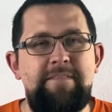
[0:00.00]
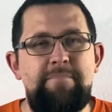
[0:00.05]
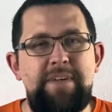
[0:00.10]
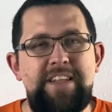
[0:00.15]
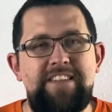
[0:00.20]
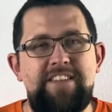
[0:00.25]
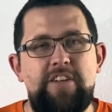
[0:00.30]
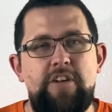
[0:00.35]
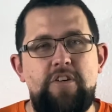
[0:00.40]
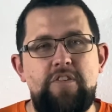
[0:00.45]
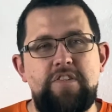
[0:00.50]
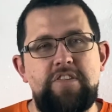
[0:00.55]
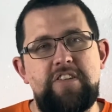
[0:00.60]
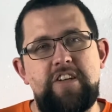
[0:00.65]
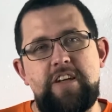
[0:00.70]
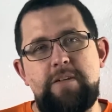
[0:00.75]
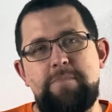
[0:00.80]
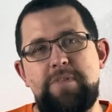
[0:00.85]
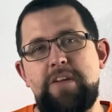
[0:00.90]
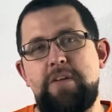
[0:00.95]
mid to
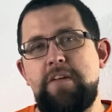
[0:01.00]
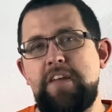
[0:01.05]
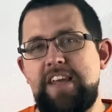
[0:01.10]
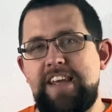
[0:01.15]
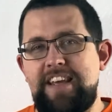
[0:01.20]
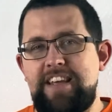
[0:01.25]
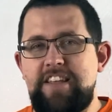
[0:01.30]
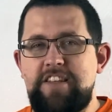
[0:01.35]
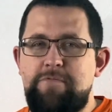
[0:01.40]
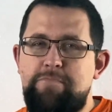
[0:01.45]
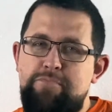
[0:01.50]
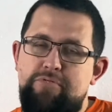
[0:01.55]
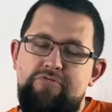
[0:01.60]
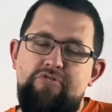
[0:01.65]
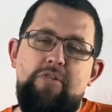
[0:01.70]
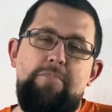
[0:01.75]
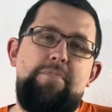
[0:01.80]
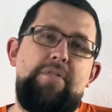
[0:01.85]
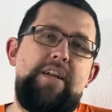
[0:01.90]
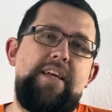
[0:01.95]
long-term, is
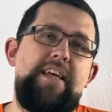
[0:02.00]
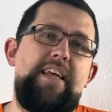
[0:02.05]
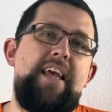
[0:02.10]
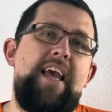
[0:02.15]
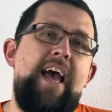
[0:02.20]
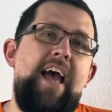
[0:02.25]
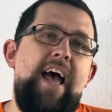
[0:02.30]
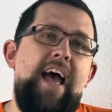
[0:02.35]
probably